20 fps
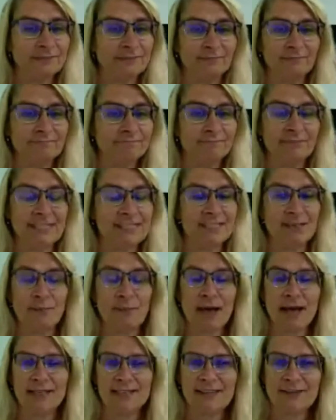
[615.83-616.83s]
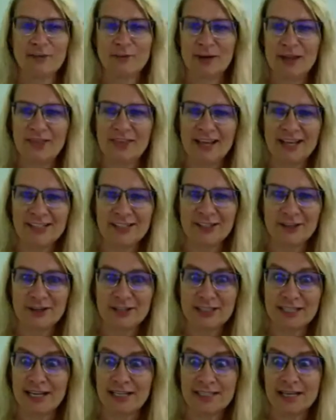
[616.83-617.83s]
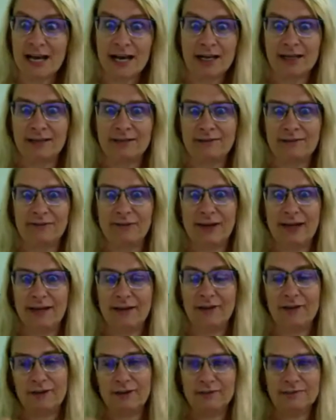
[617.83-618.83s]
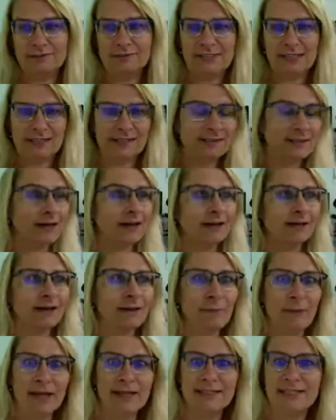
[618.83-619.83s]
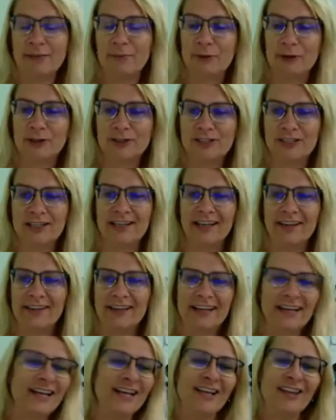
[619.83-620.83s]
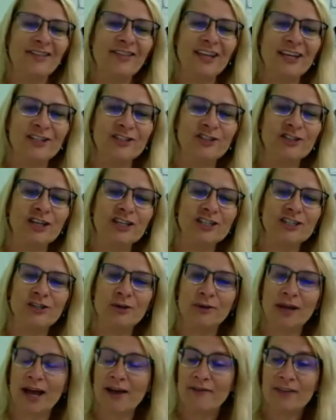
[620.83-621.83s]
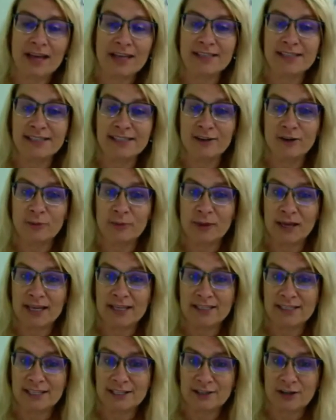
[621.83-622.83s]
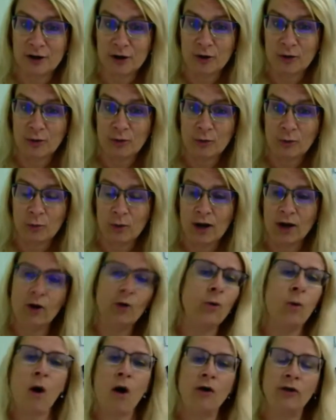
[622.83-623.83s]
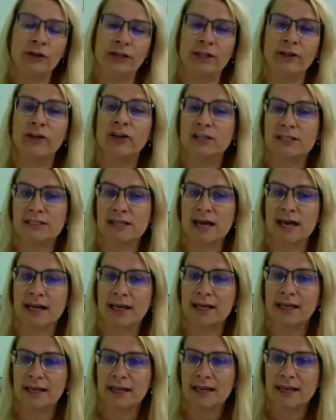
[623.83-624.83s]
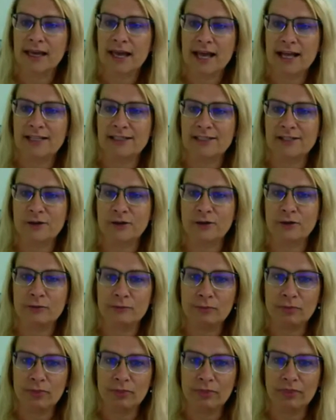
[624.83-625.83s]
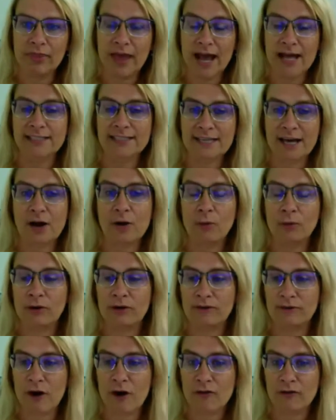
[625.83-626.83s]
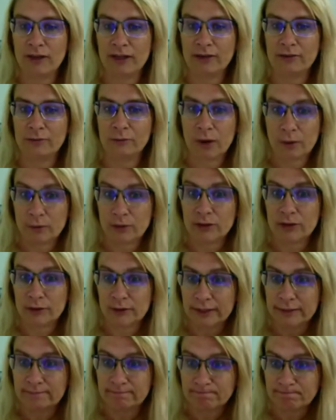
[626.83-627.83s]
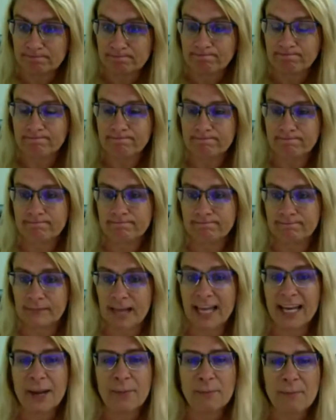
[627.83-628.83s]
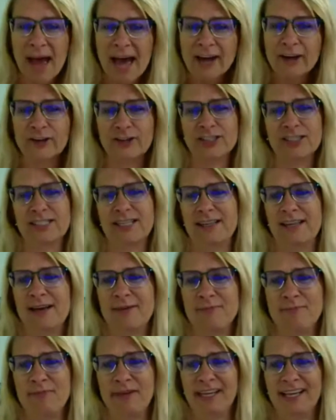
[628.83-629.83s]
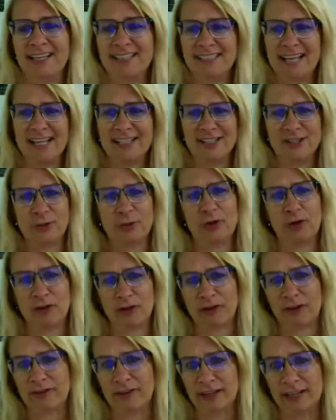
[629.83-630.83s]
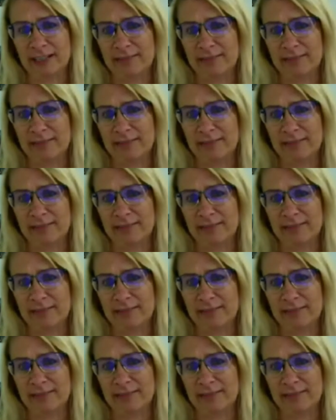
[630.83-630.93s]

it's a mess. Everybody thinks they're a TikTok fan or TikTok amazing person, and they just don't have that skill base to know what quality looks like. And so that's how we're evolving what we're doing. And it matters to them because that's the world they're living in.